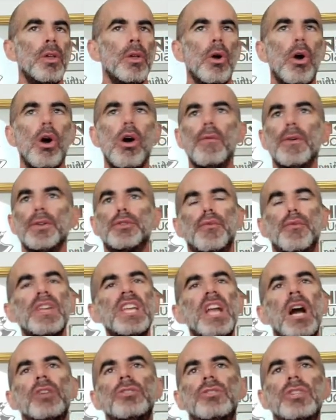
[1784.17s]
over
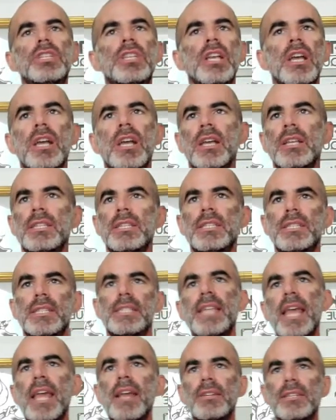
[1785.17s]
300
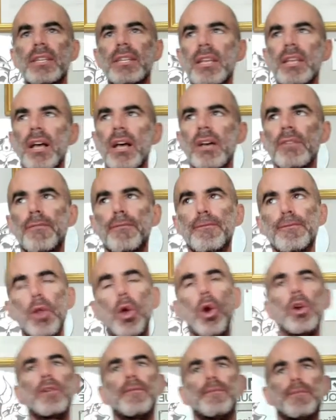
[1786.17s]
sta- uh,
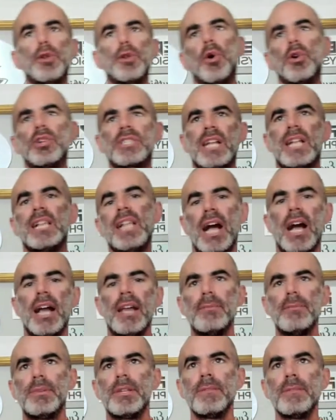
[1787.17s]
floor, floors
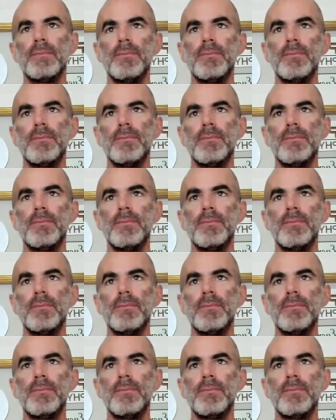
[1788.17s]
climbed.